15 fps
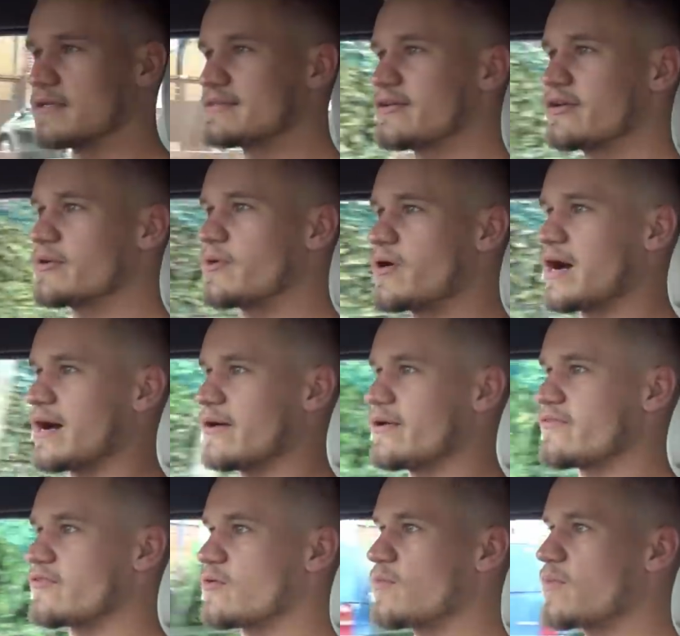I'll tell you what,
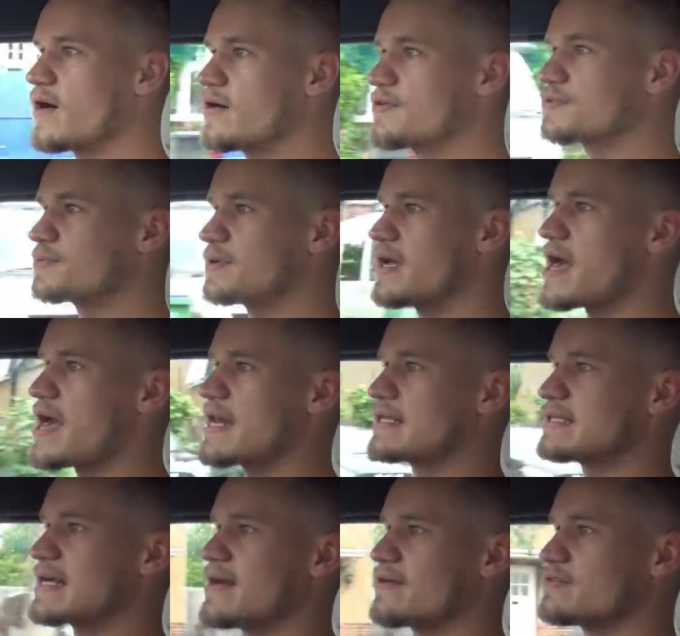however, whilst we're
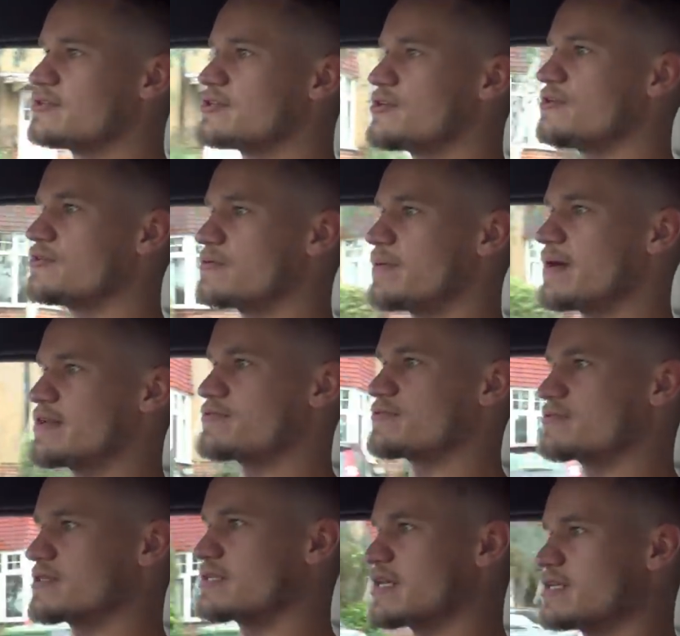heading down to the
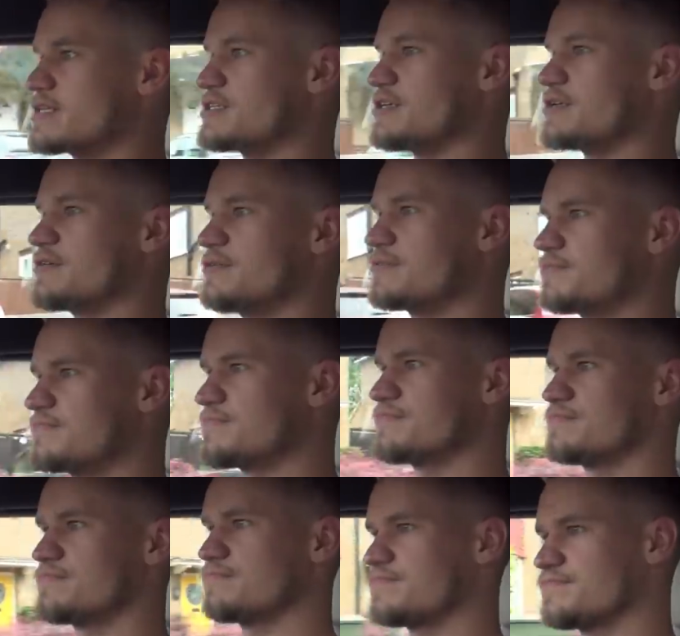petrol station,
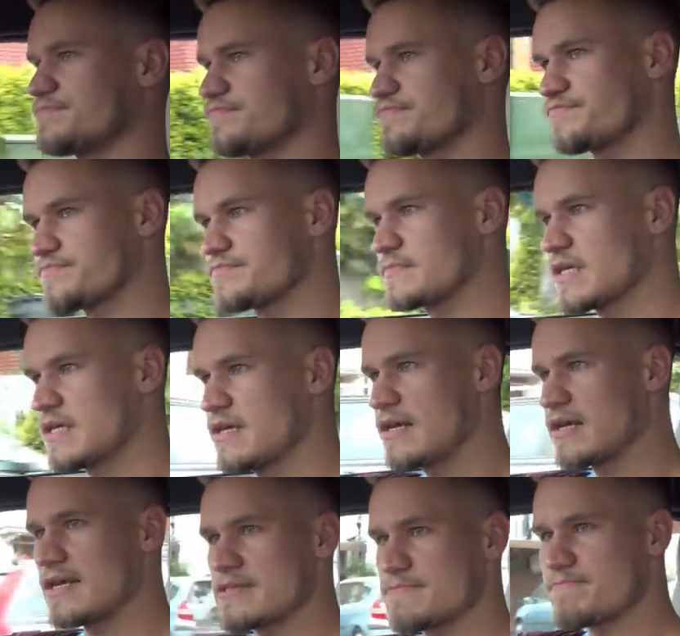
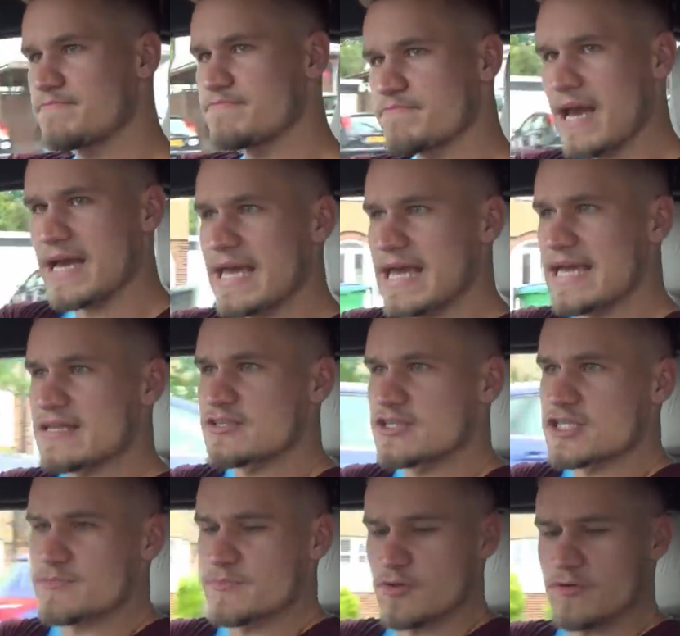let's bang it
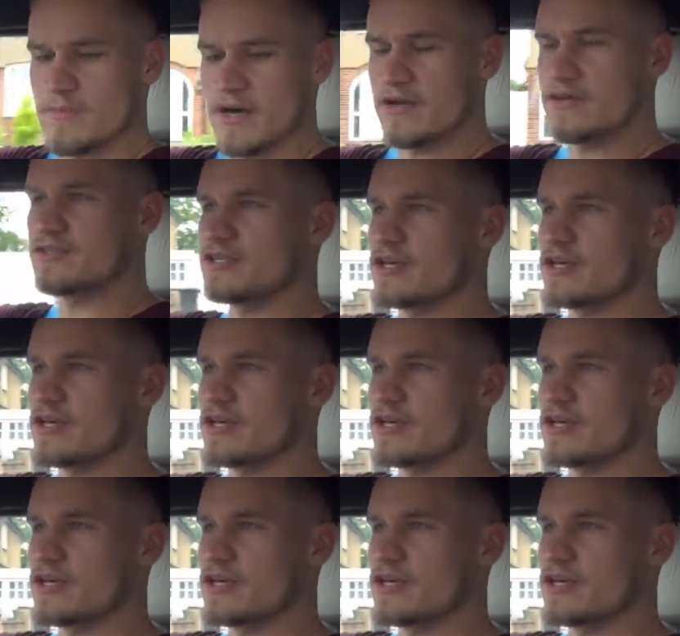into sport mode.